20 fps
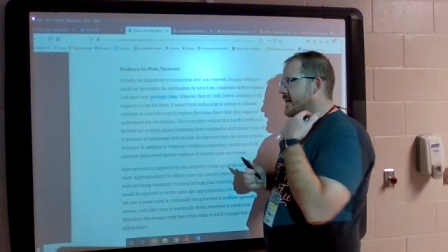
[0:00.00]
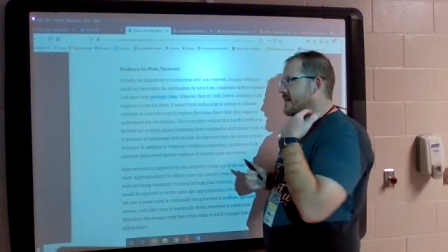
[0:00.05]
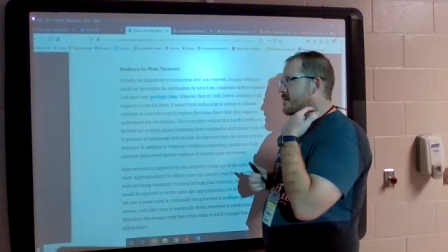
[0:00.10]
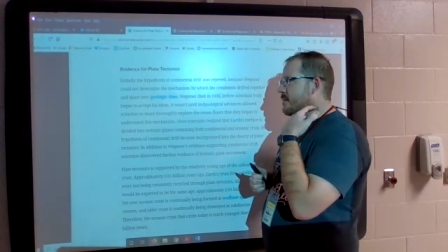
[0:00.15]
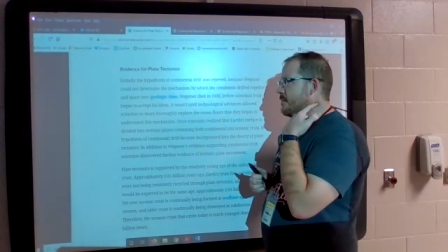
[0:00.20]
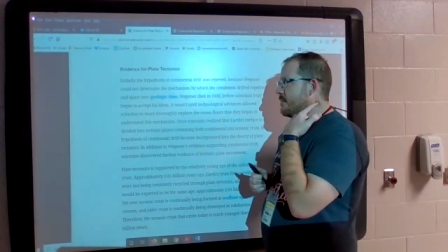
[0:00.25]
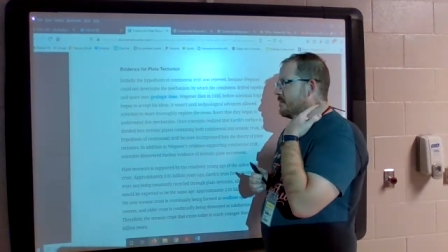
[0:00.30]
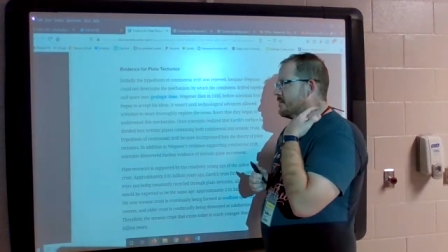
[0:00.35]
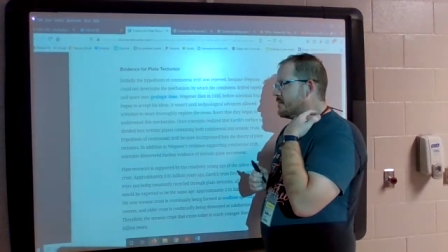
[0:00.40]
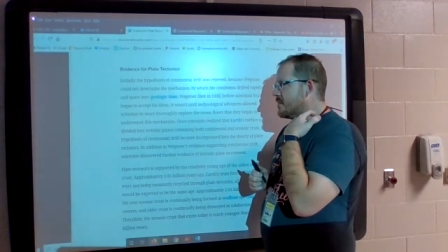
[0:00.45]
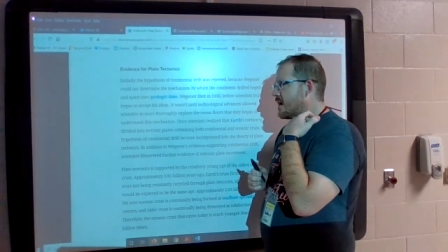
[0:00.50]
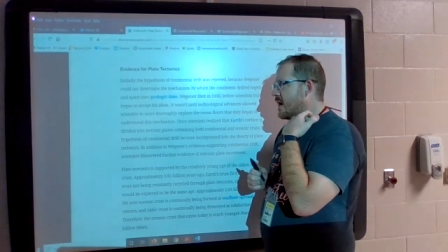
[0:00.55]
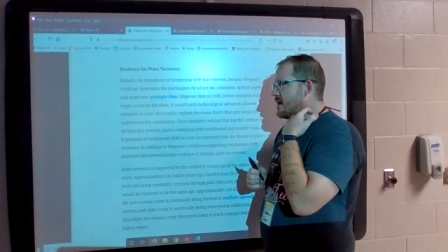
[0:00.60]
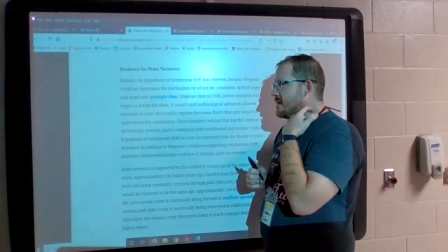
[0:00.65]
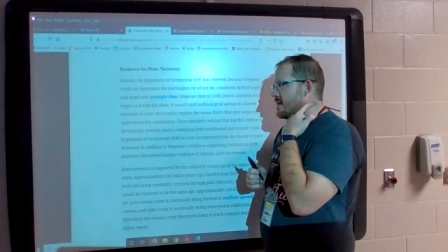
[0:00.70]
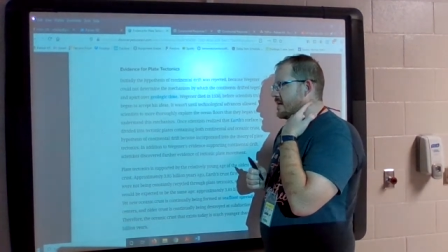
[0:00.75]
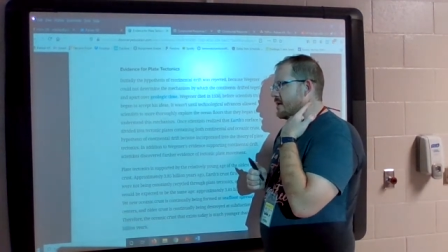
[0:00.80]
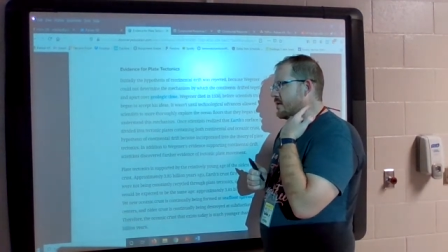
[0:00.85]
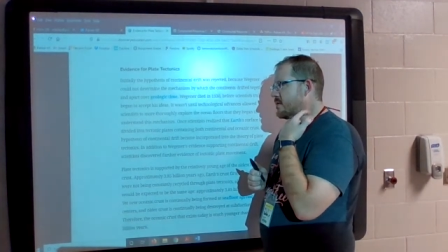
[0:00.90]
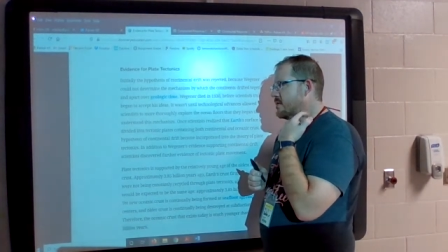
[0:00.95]
in the
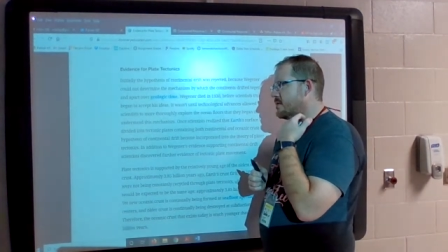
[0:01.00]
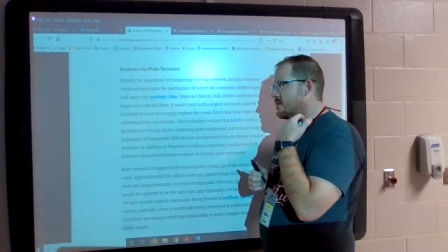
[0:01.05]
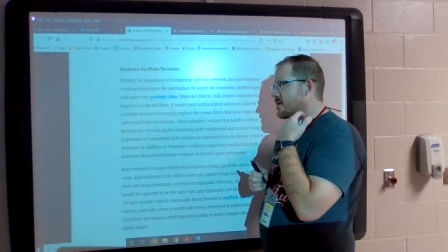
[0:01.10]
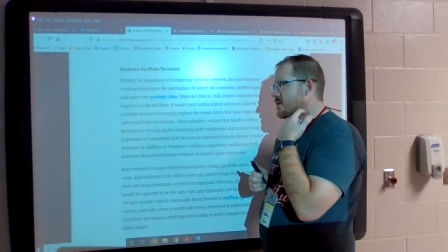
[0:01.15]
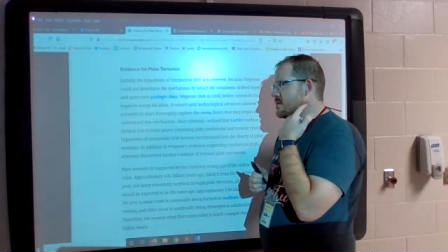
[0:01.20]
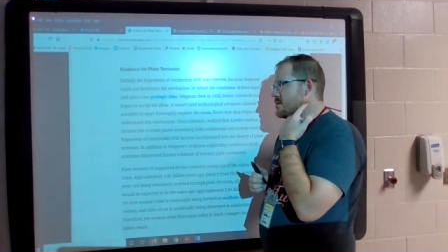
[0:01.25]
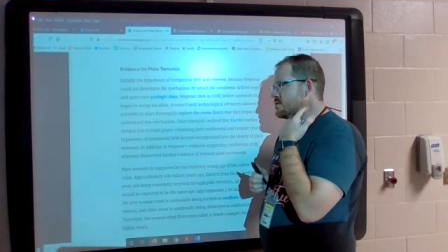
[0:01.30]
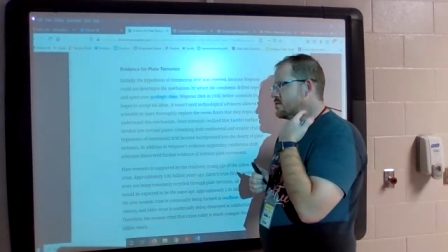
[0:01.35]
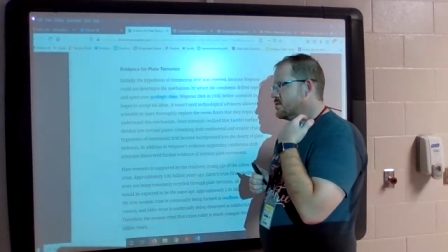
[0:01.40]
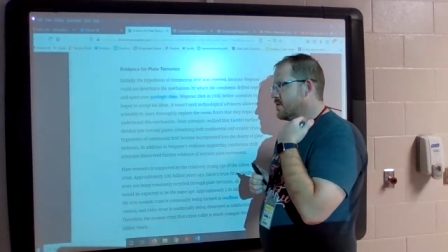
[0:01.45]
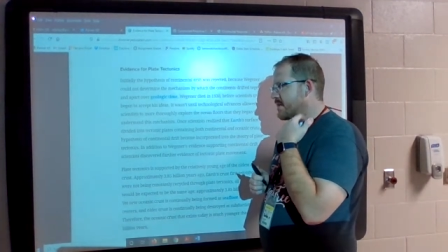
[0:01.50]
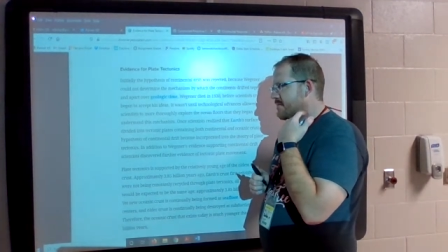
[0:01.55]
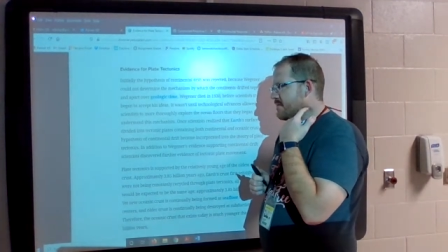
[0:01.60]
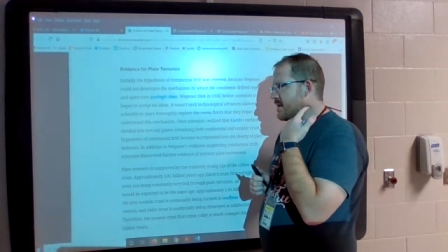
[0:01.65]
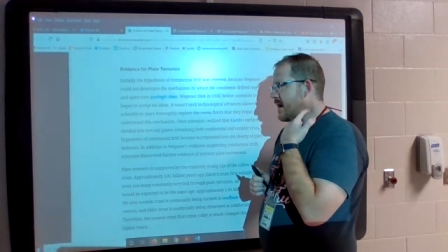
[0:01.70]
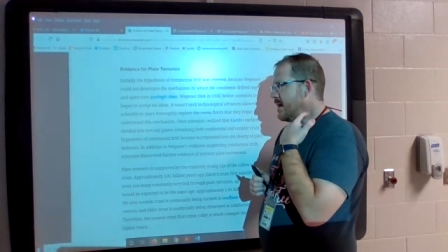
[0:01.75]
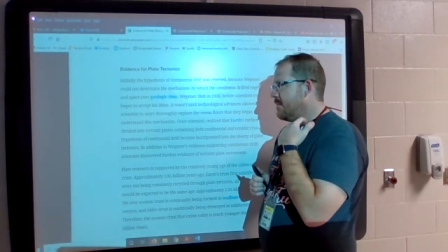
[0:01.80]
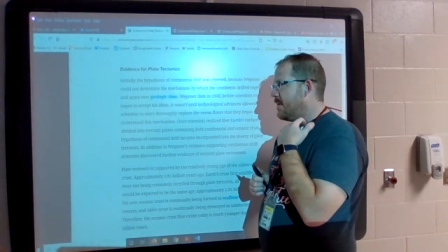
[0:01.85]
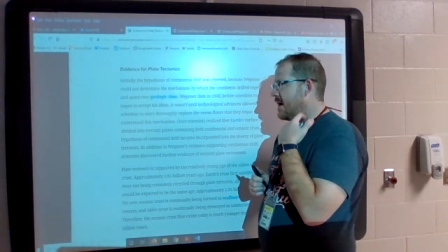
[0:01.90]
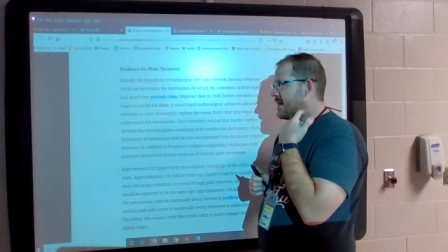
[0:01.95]
continental drift
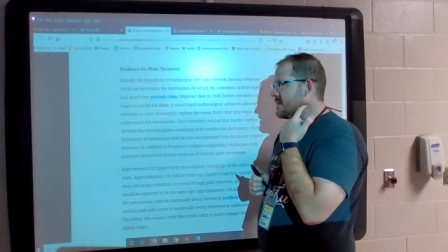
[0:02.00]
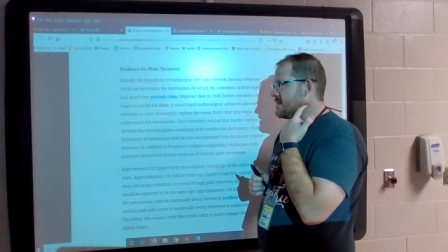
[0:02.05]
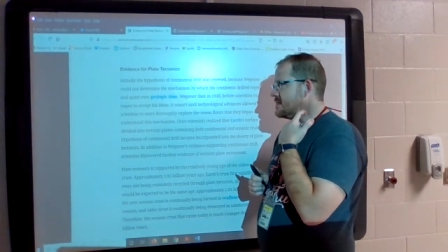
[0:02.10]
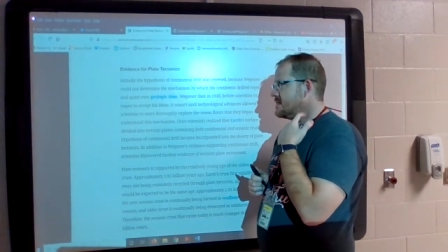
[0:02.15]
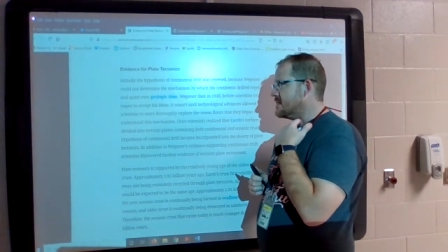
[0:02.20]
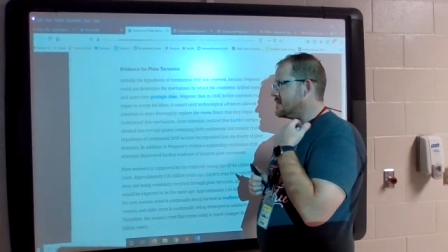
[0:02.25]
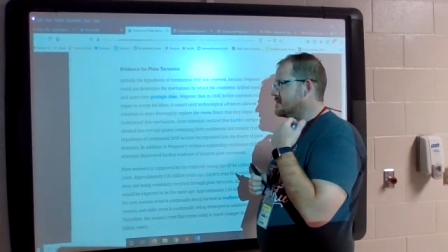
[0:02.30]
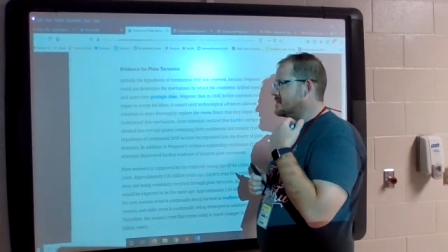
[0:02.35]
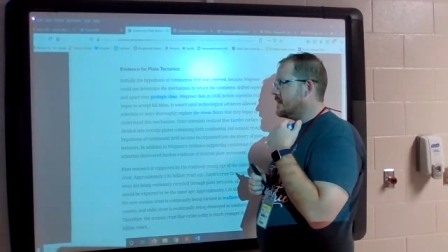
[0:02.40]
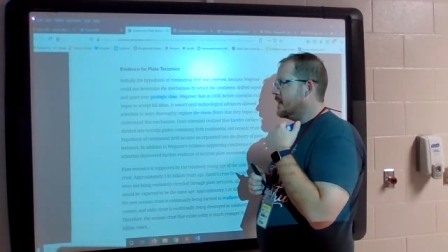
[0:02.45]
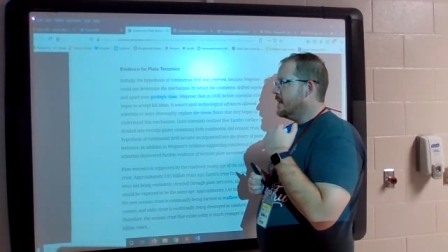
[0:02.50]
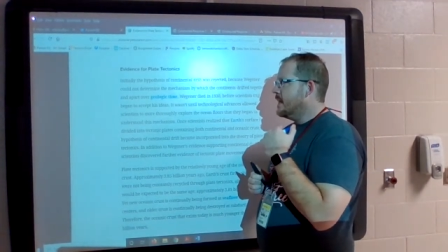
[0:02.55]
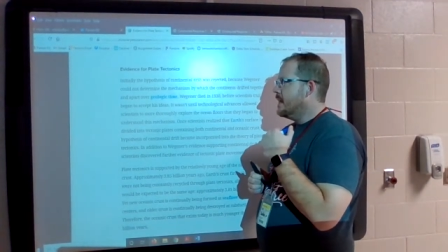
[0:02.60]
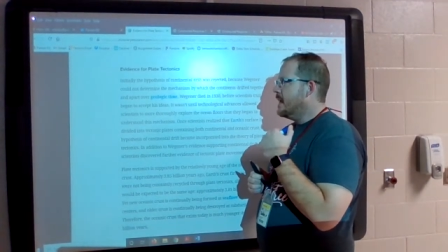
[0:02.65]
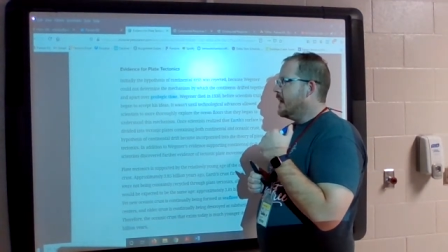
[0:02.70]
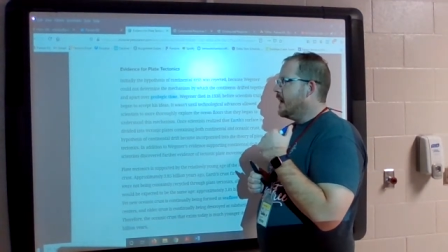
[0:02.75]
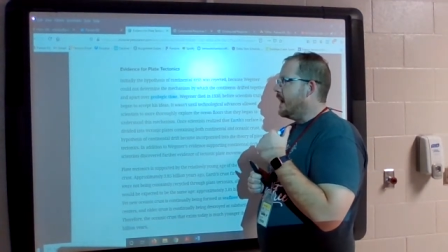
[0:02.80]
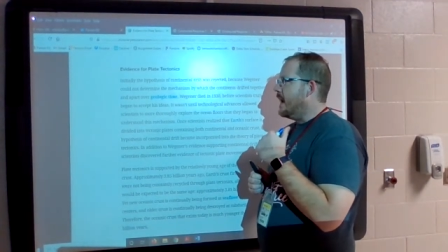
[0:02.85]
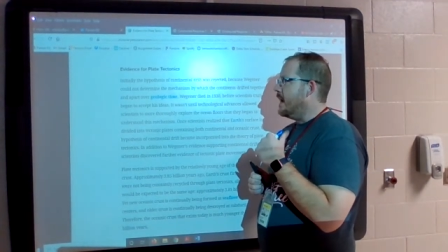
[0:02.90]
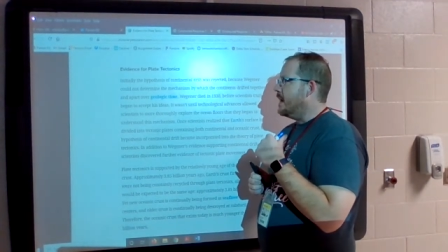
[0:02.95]
hypothesis.
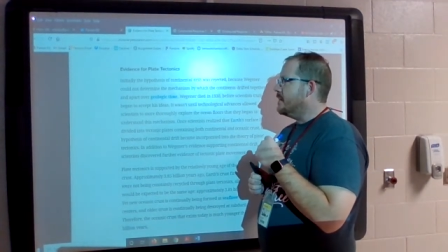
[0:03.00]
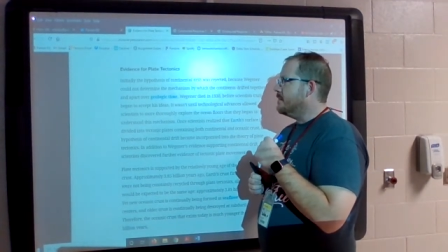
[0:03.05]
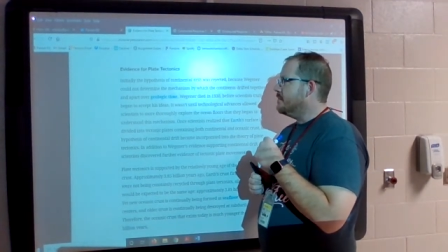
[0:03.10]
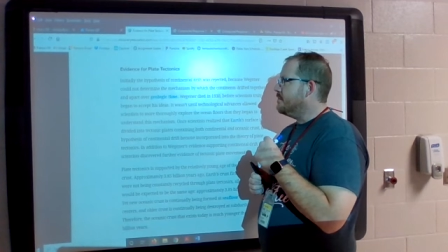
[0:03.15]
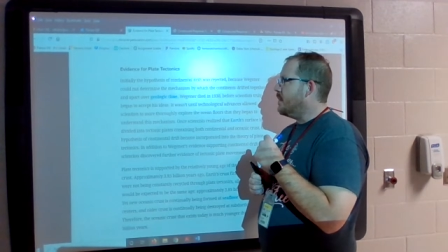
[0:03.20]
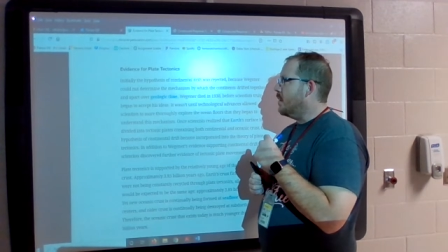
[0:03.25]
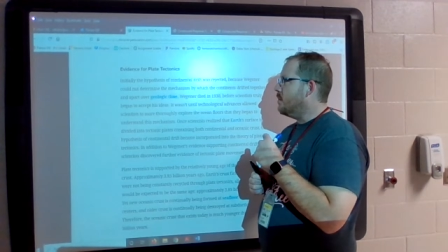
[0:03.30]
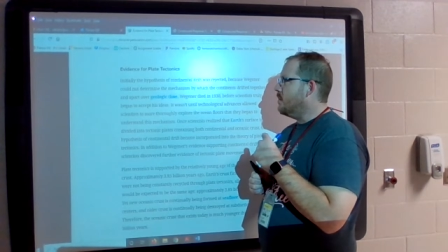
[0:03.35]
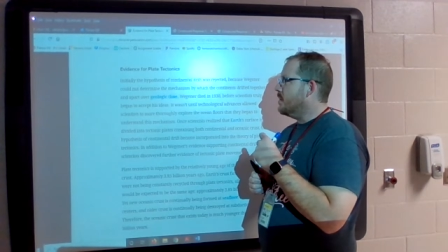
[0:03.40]
Um, but